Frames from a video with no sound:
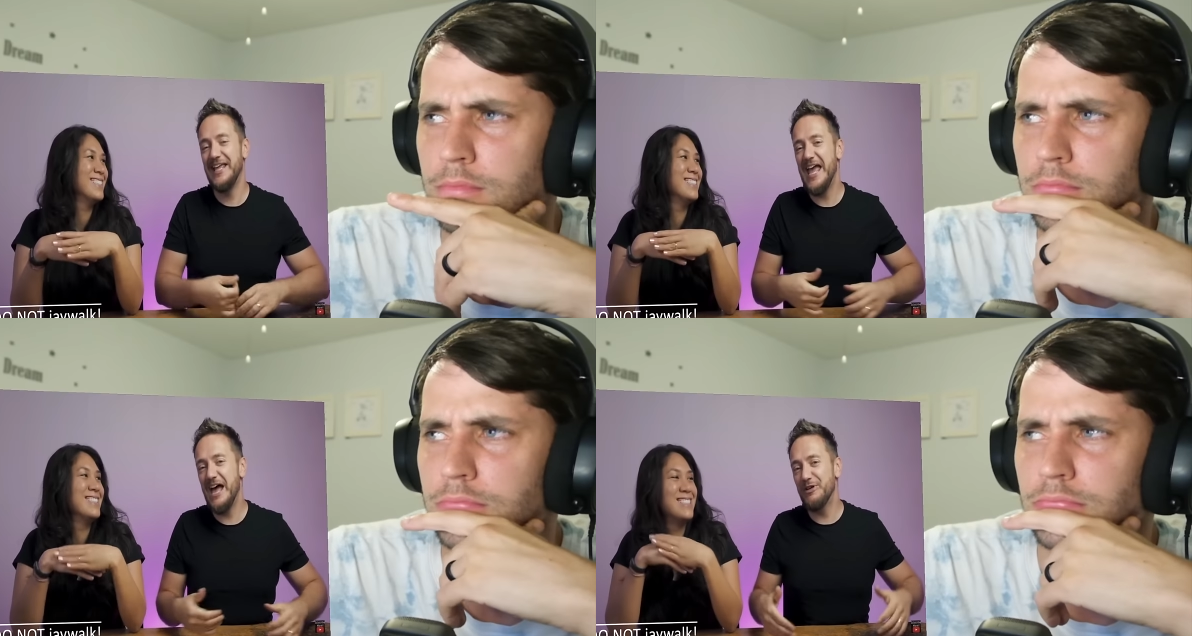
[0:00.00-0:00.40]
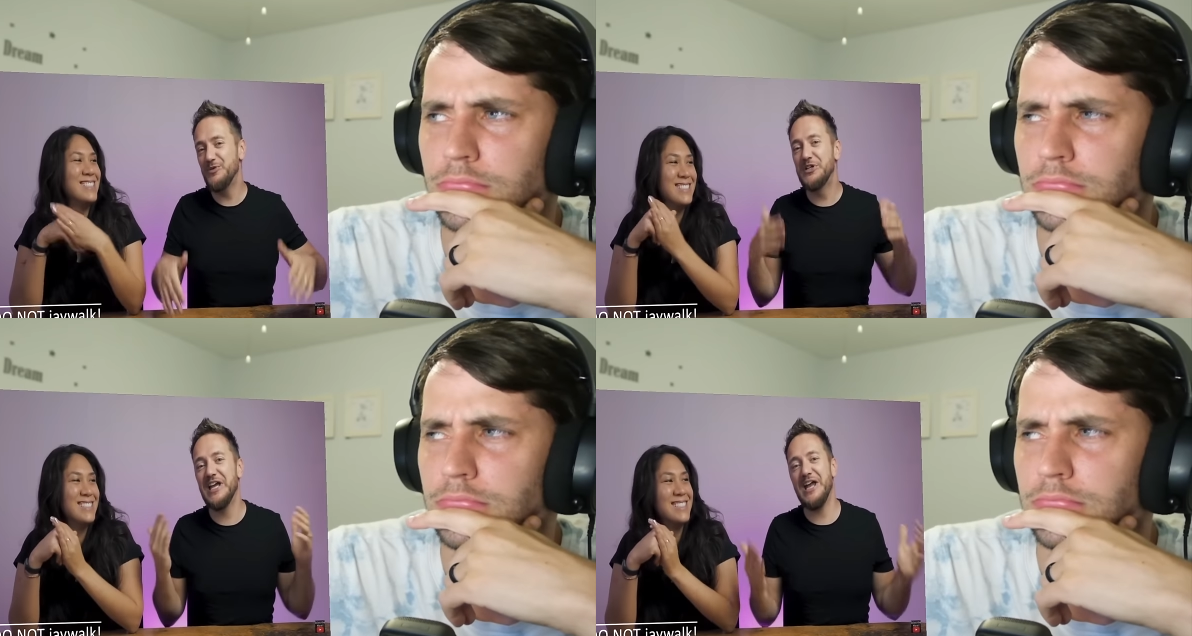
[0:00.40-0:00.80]
Speaker 1: Yeah,
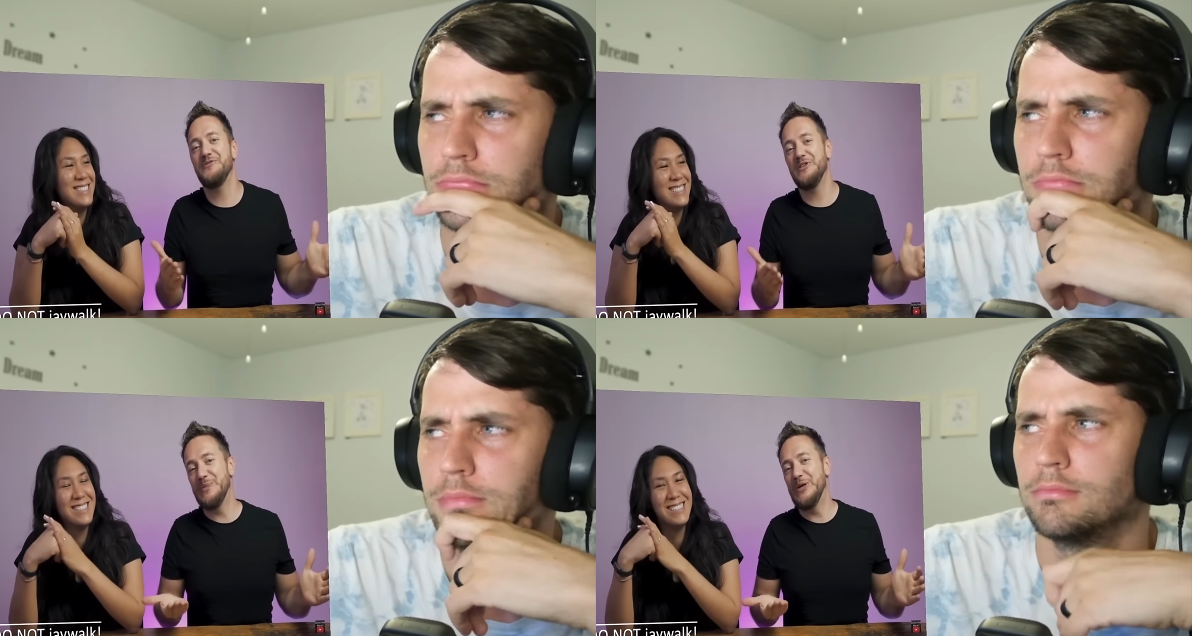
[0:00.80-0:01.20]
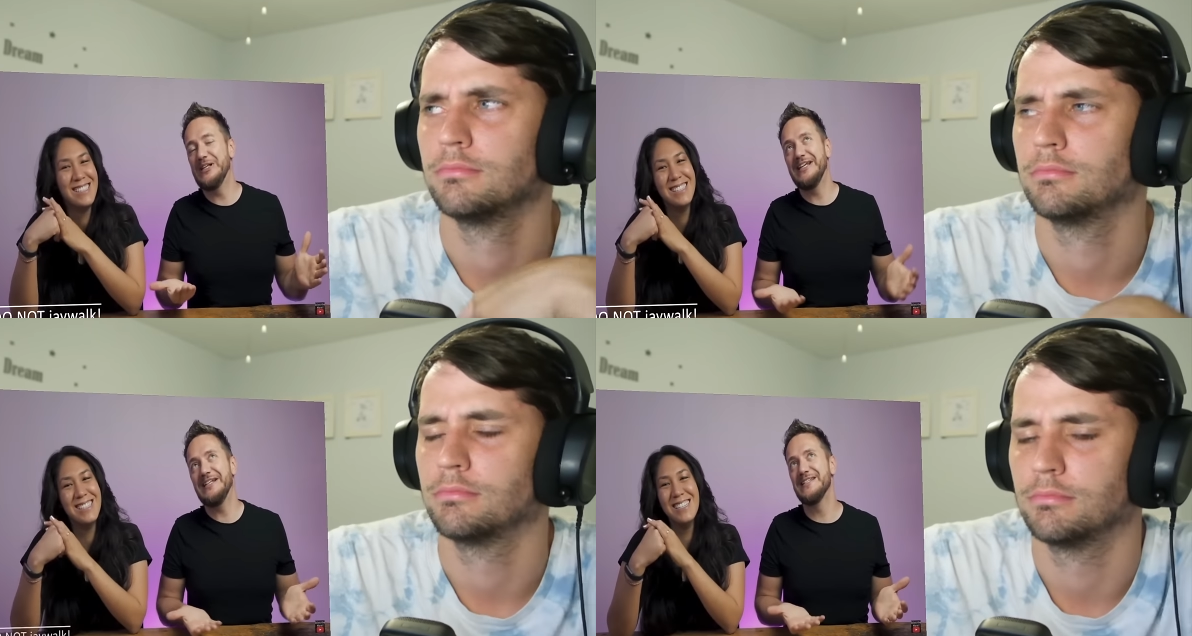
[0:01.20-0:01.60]
but we're kind of in
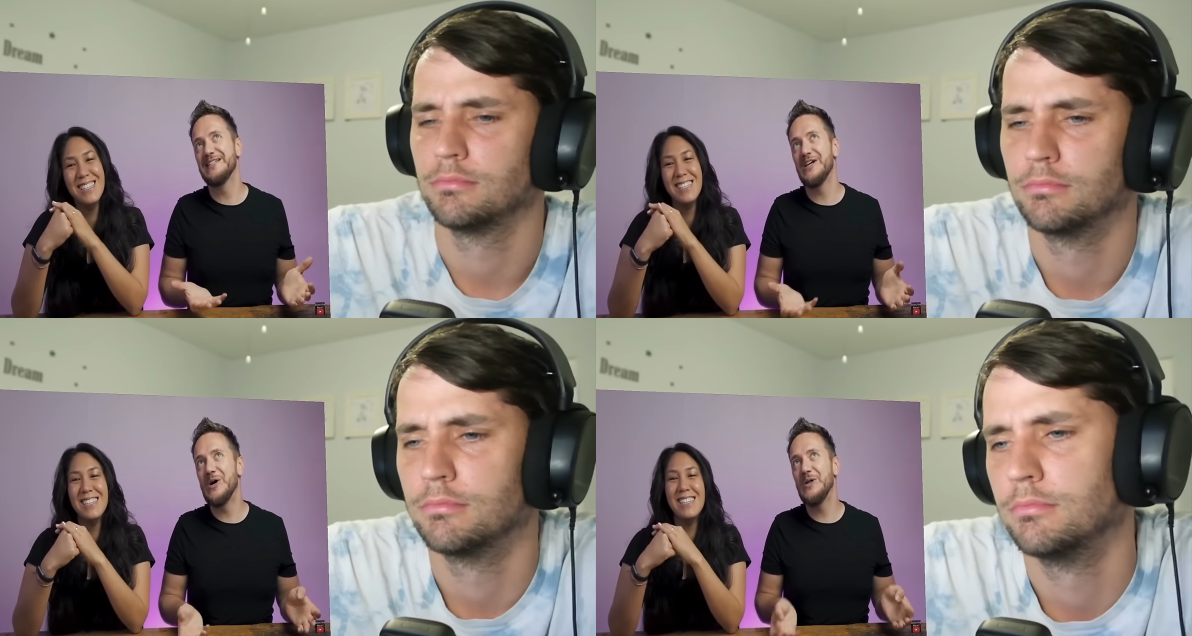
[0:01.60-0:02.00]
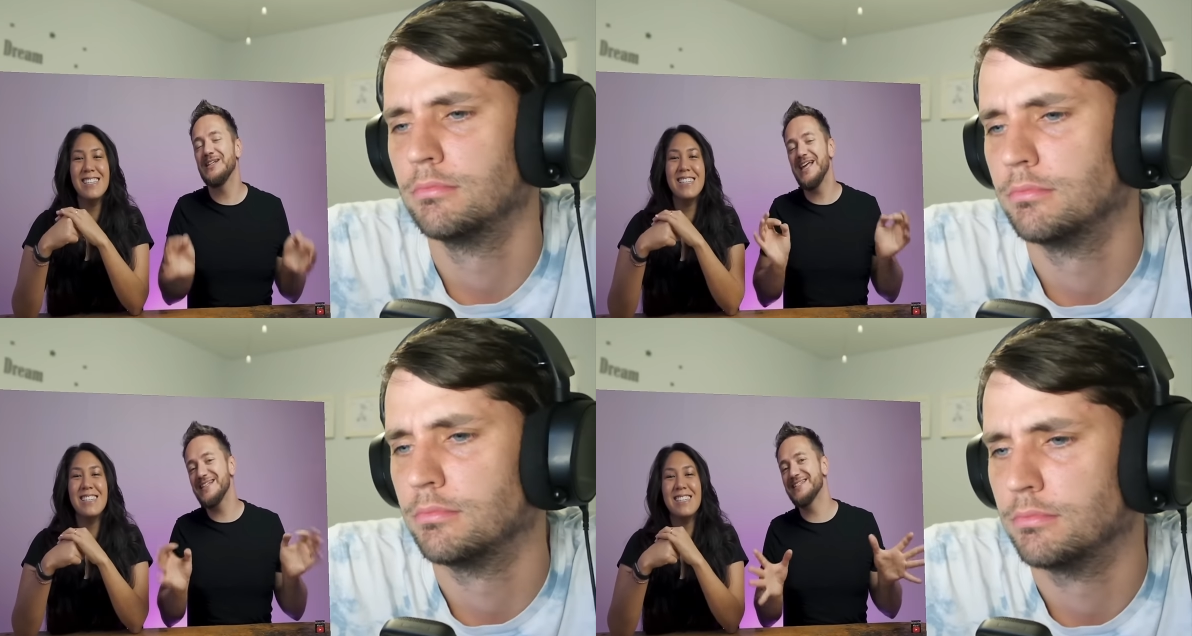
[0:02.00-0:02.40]
Berlin,
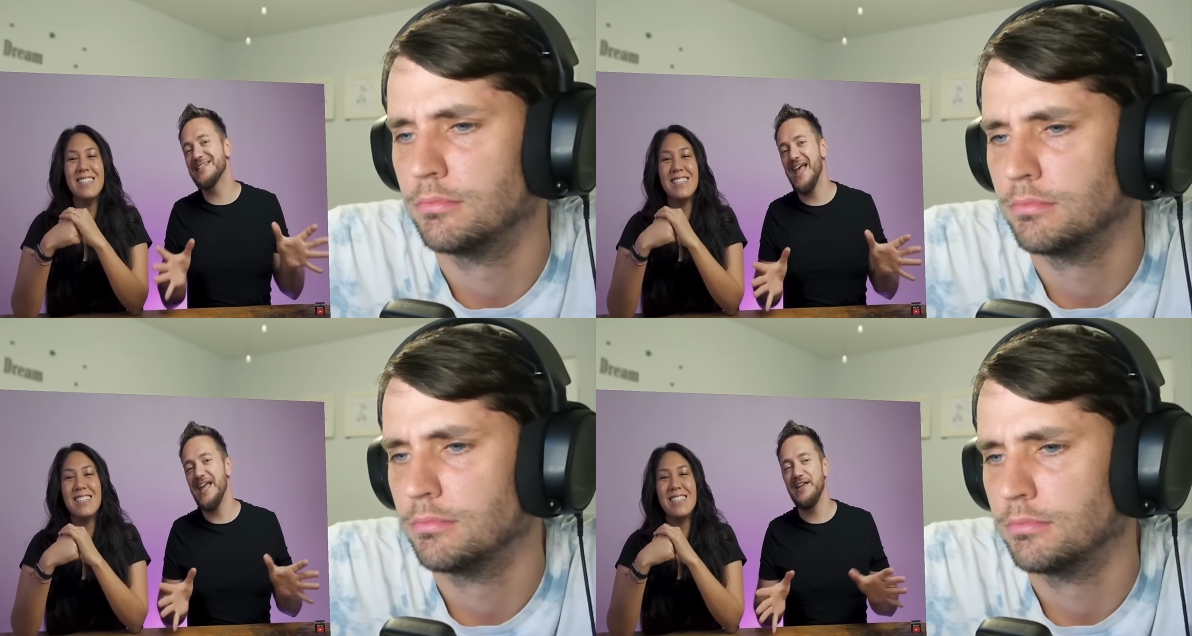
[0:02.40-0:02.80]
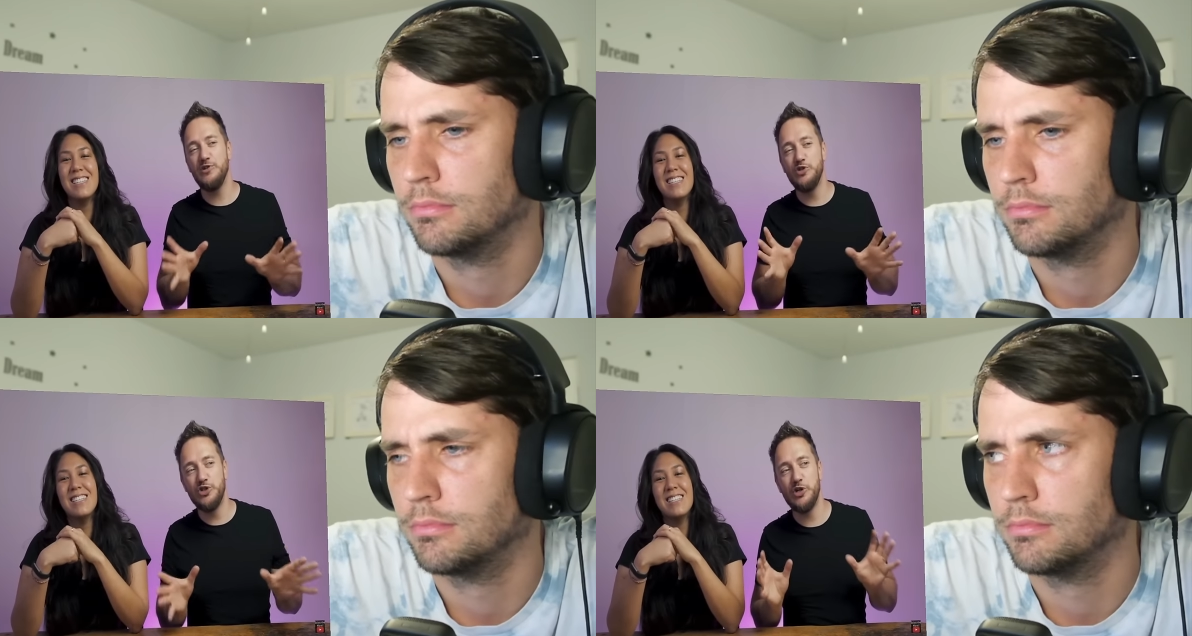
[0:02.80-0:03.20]
so let's say
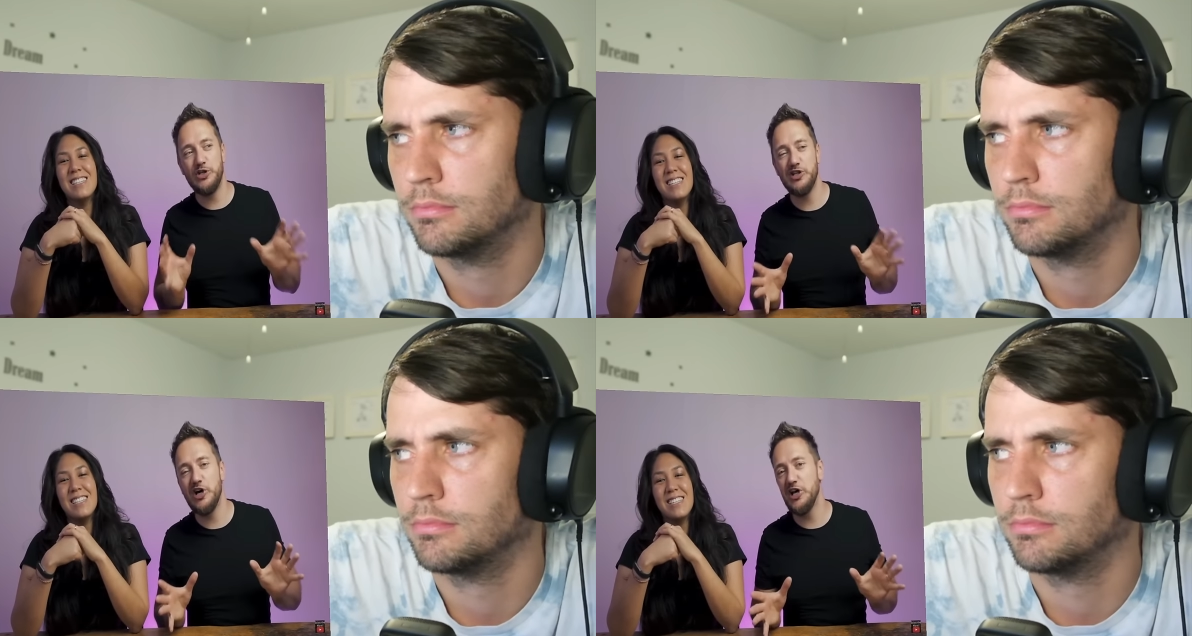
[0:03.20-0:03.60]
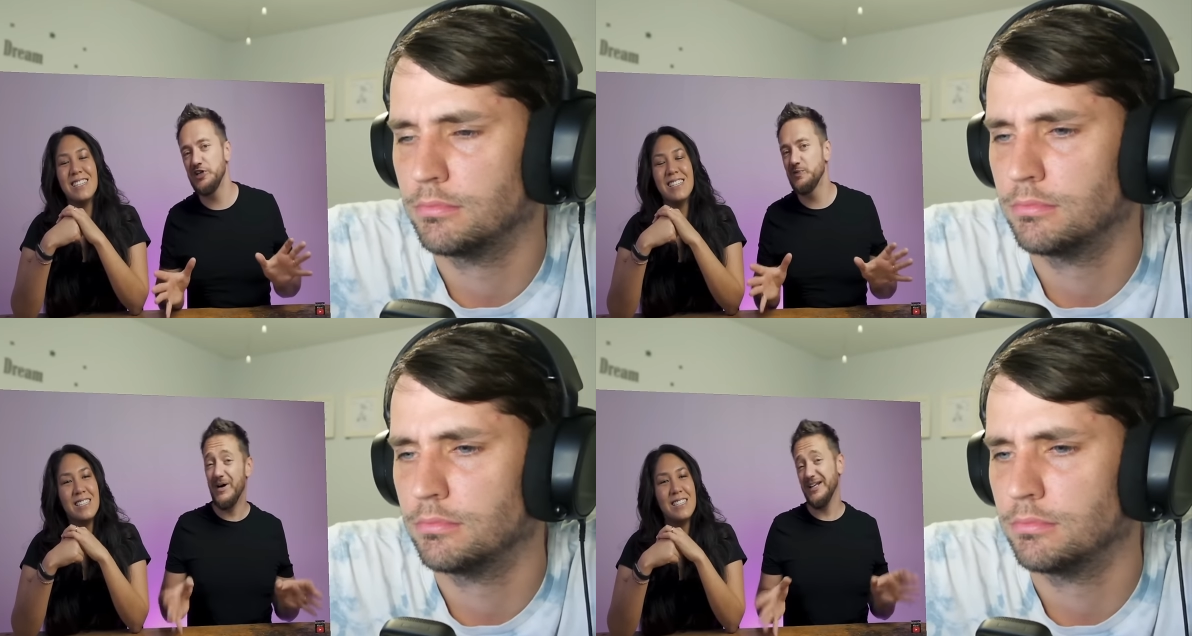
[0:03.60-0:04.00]
you should not,